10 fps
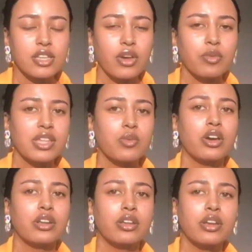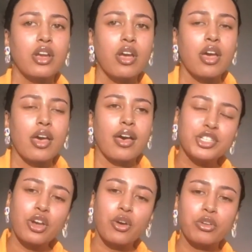So I really want to
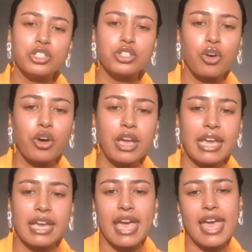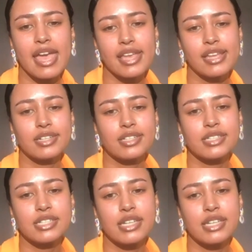show joy and